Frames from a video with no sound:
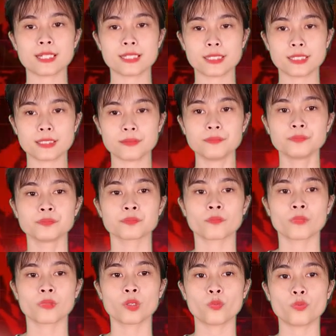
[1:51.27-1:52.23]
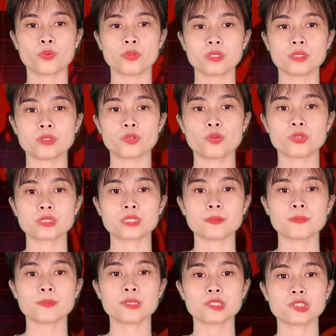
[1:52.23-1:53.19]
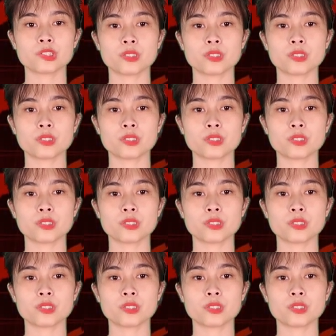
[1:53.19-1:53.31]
nanny. We don't see pictures